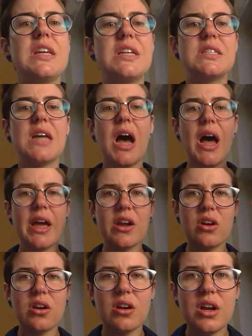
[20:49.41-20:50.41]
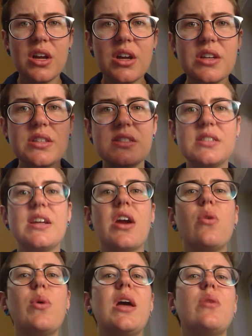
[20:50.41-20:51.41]
The entire
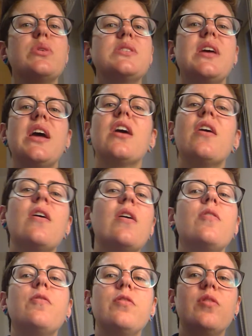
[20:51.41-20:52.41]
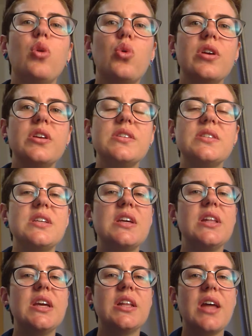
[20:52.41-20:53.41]
stairway was like floor to ceiling,